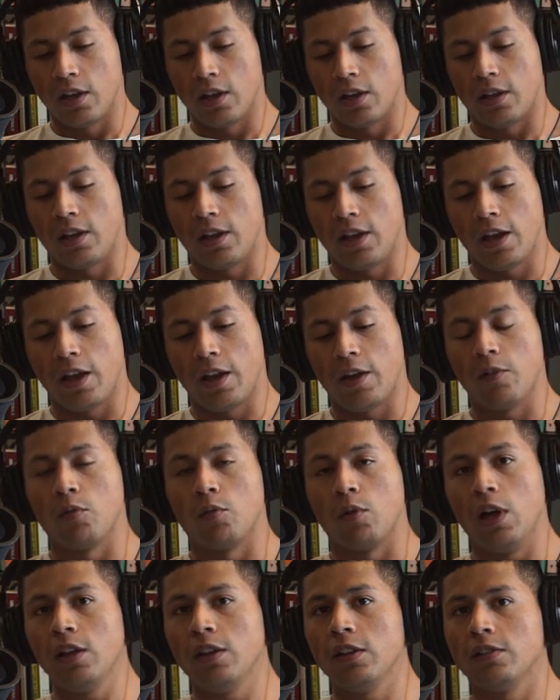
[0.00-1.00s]

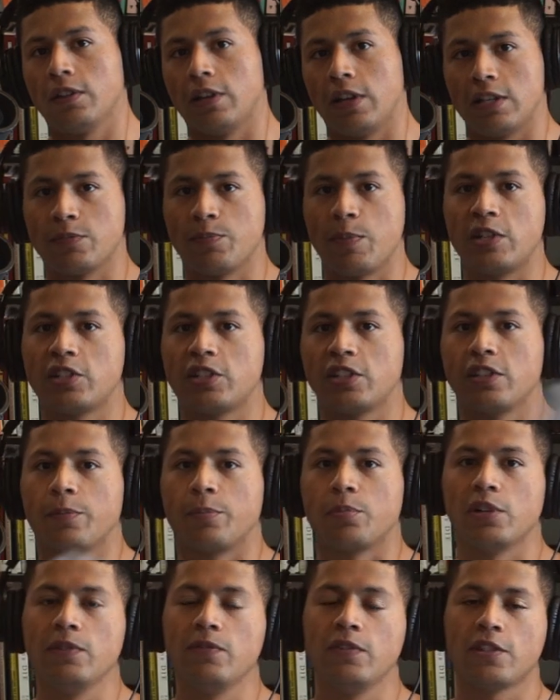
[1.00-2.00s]
Well, as mentioned in the
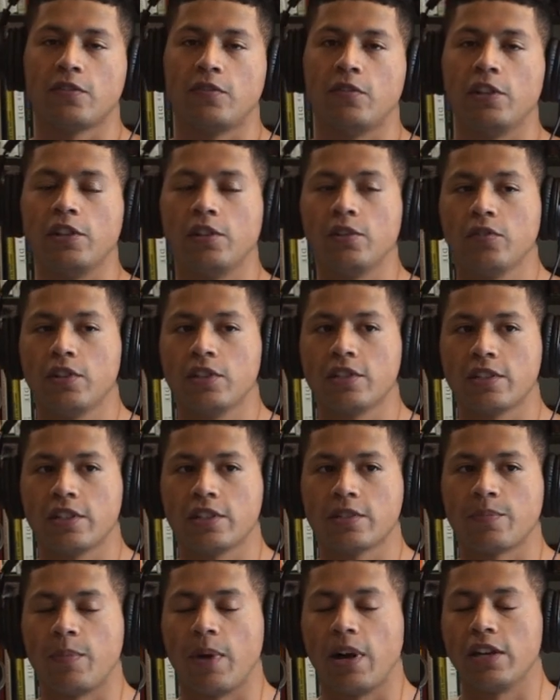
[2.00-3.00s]
previous video, this
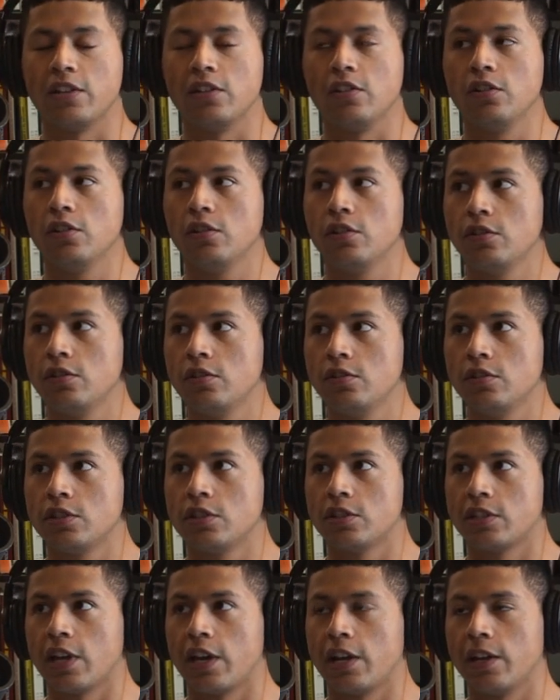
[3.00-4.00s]
is my new
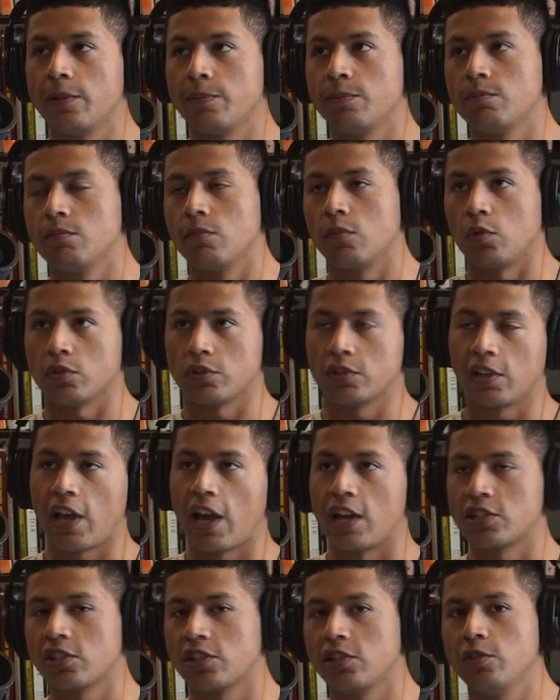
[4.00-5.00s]
setup
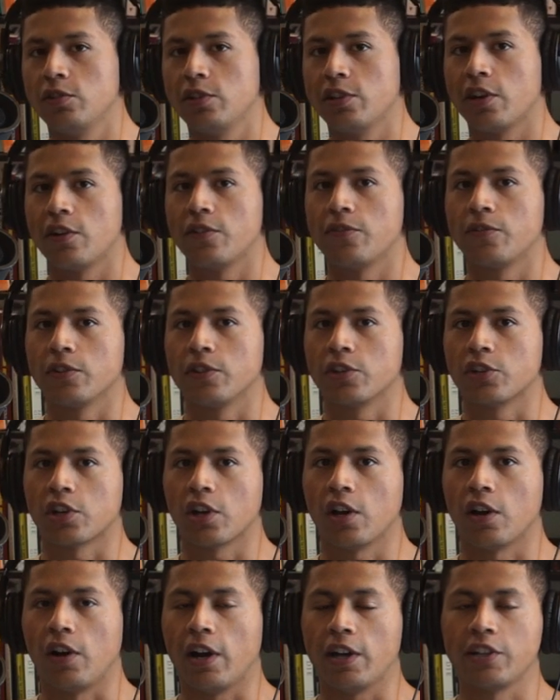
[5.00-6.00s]
/ studio for the
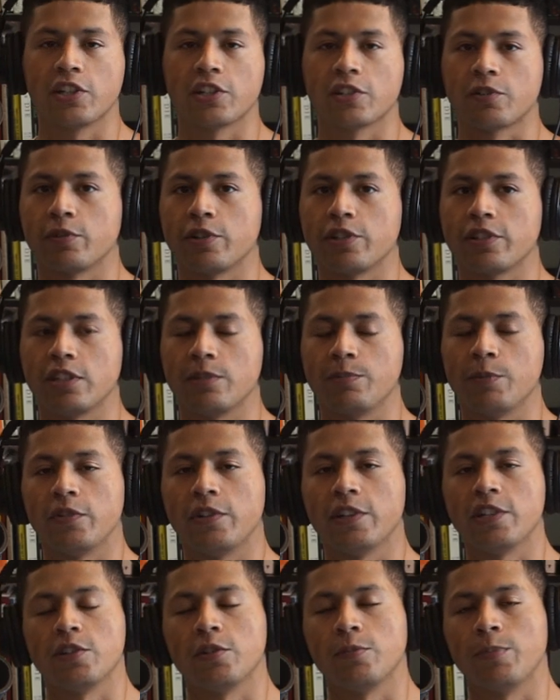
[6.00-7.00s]
show. I just recently moved
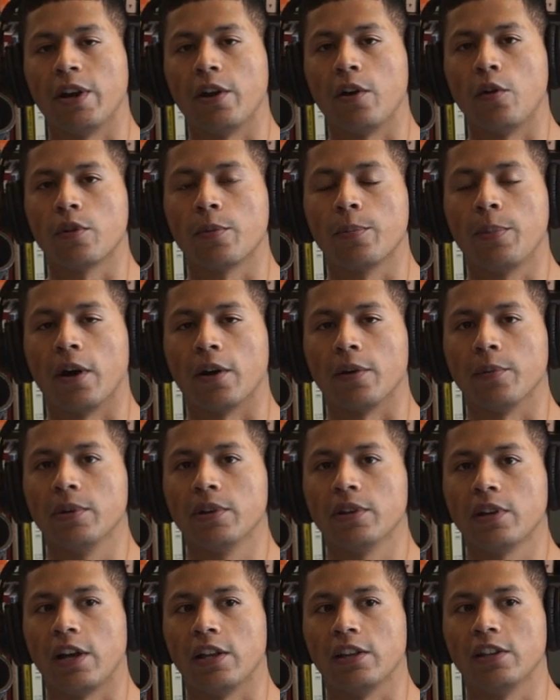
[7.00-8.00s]
into my own
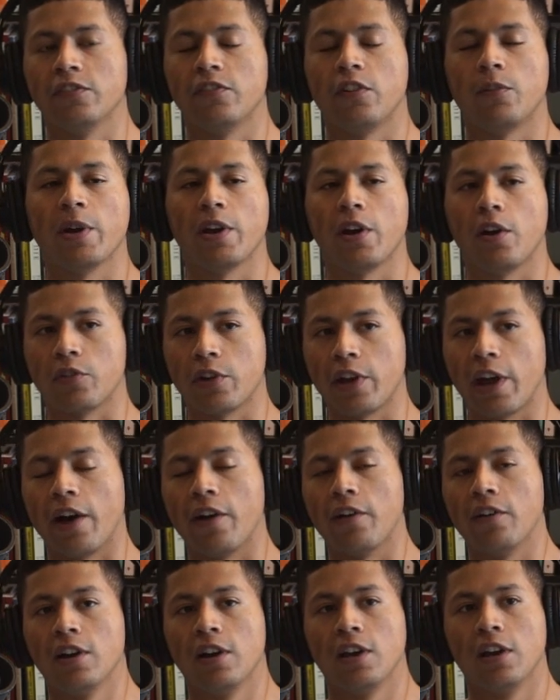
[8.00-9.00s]
apartment. I live on my own
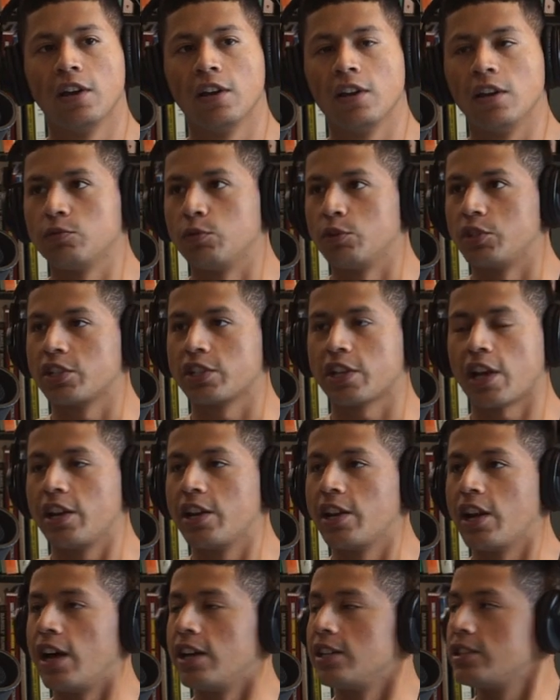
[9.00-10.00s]
now, which is kind
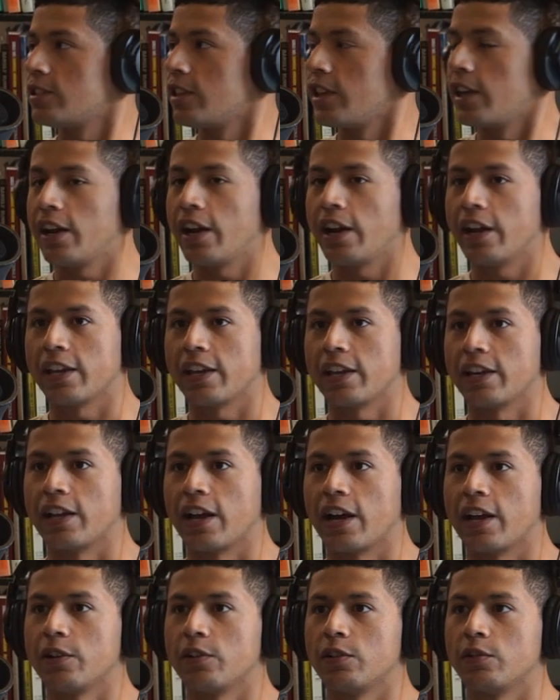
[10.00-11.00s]
of nice that I can
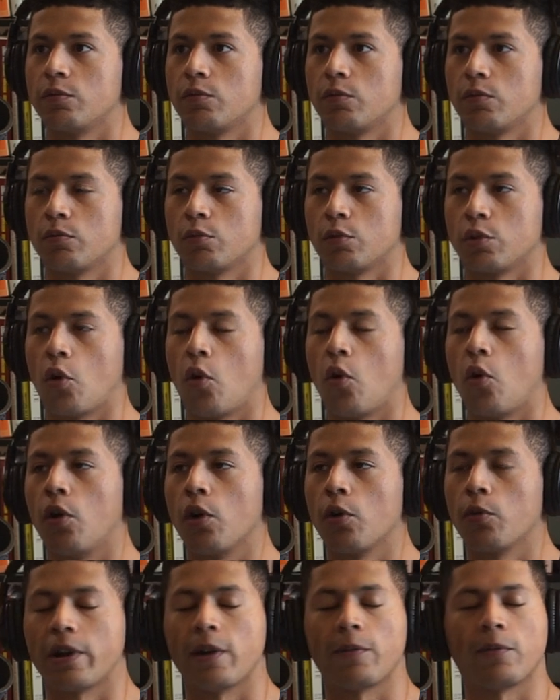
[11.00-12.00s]
kind of
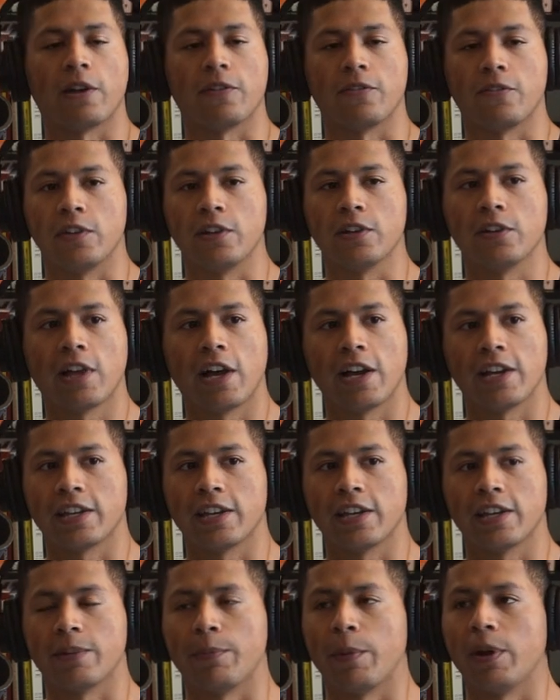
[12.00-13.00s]
record whenever I feel
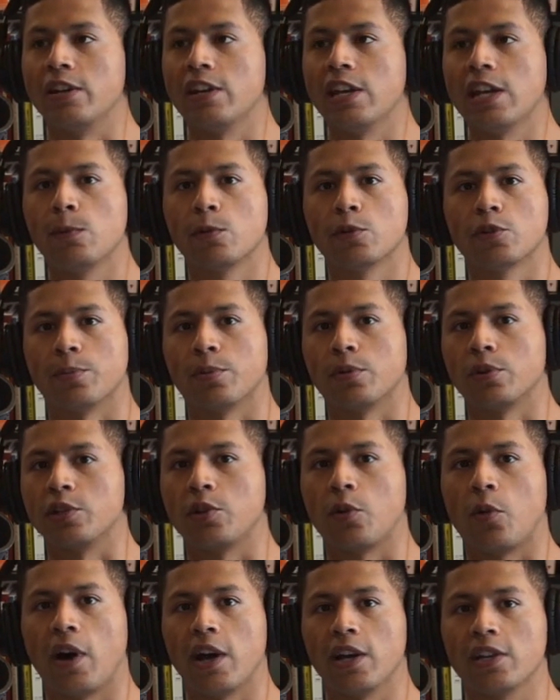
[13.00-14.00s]
like it. And my neighbors are pretty
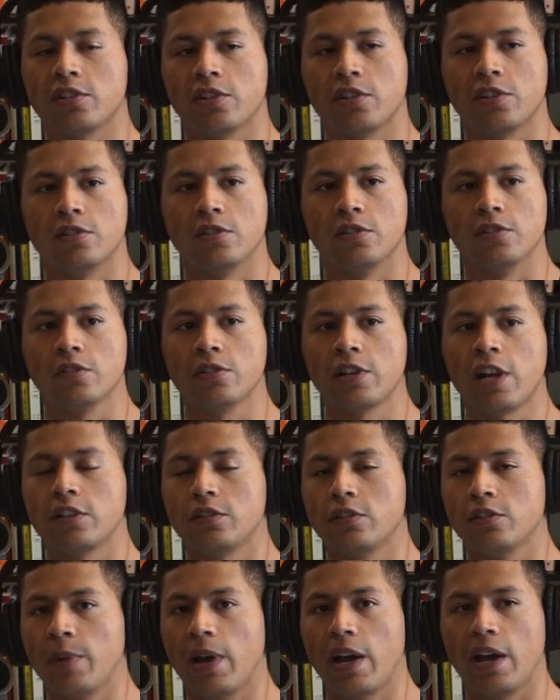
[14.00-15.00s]
quiet too, and they're not
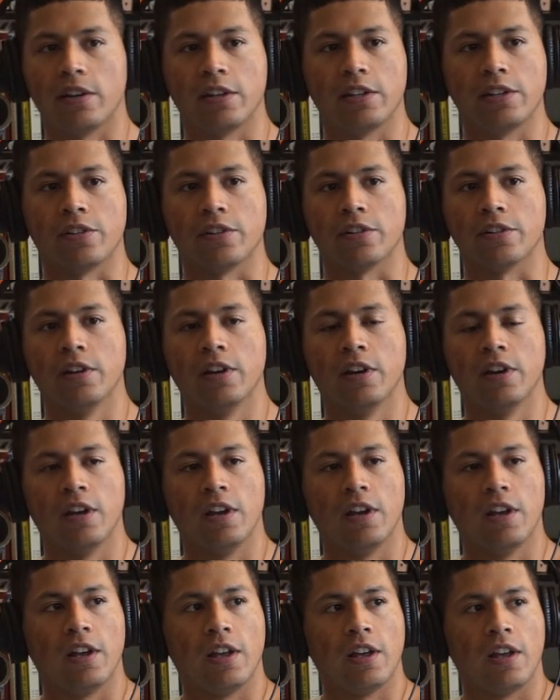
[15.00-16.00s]
too bad either.
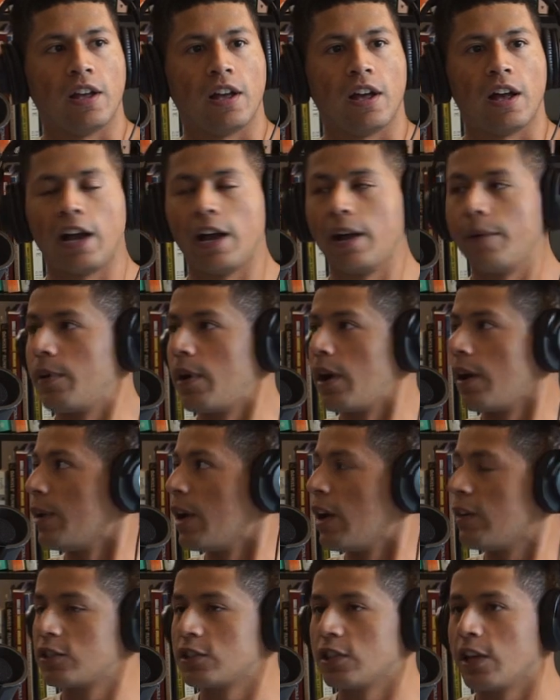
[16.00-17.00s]
Bought
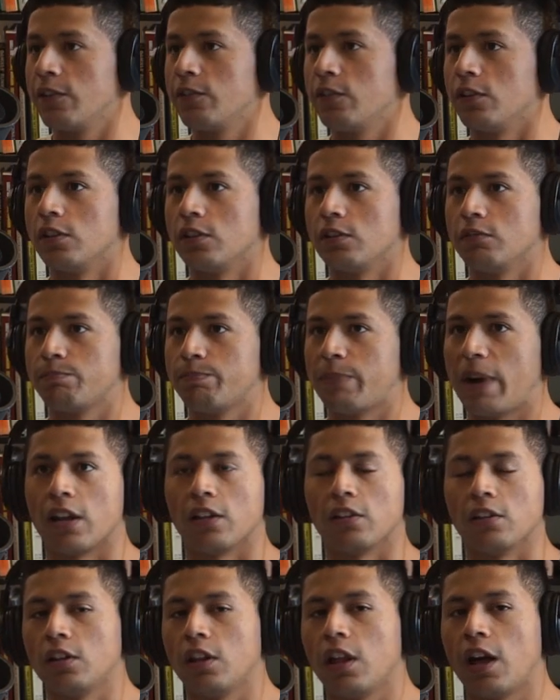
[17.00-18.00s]
a
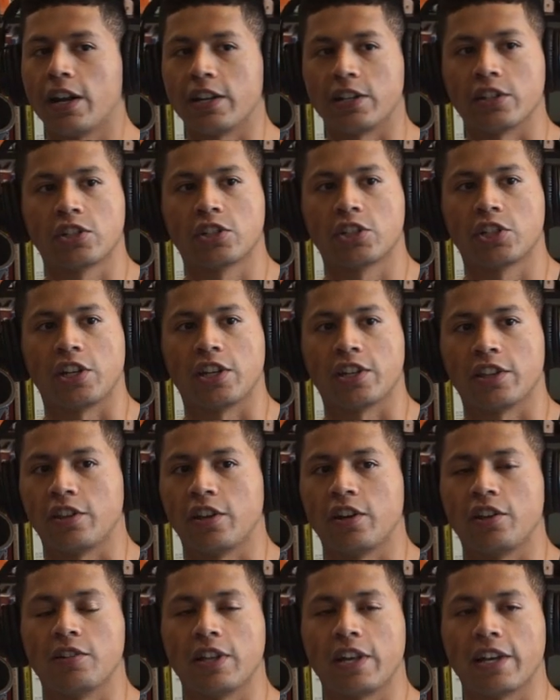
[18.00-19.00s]
lot of shit
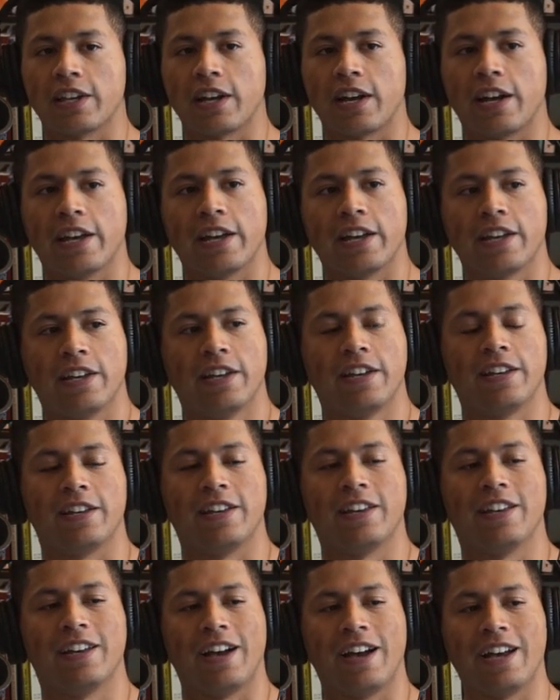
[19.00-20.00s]
though. Like
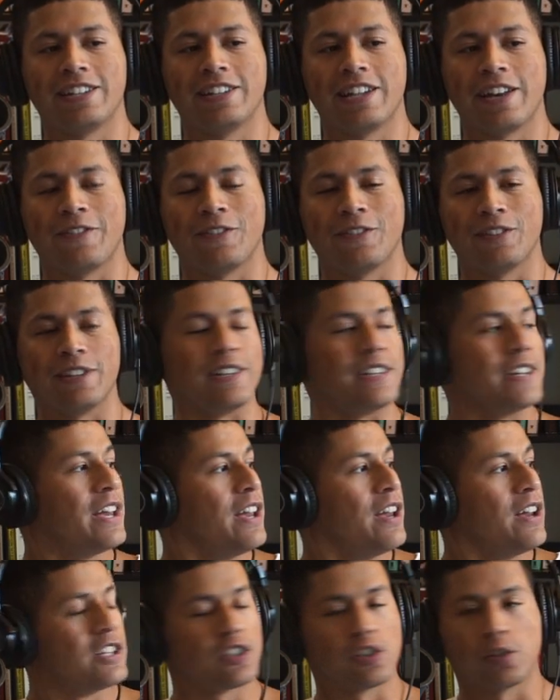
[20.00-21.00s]
I definitely
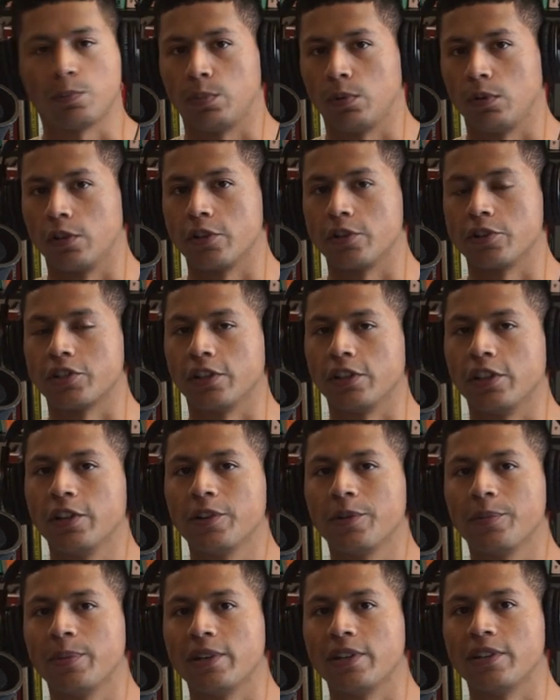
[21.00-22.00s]
splurged a
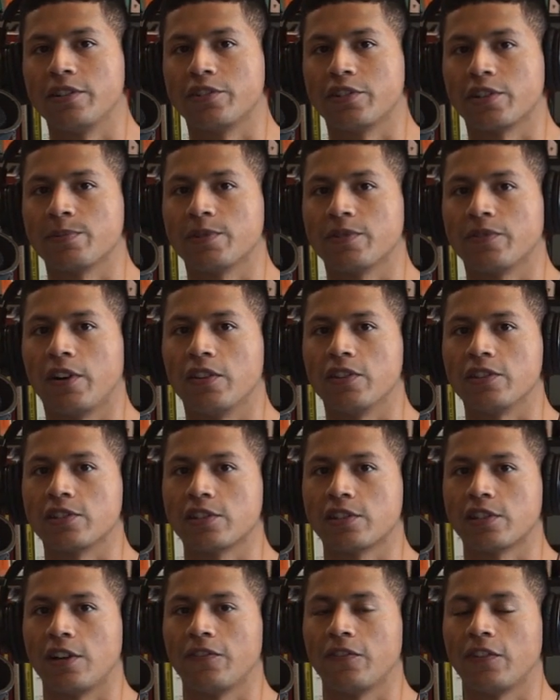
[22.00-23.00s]
little bit in terms of all this
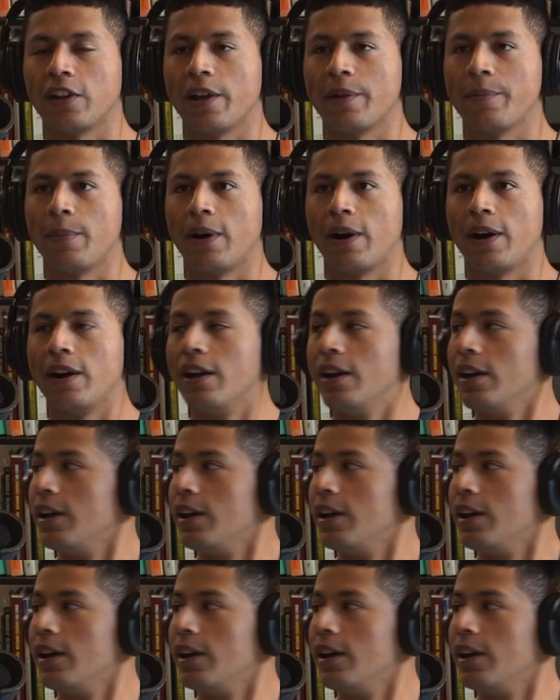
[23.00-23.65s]
stuff that I bought.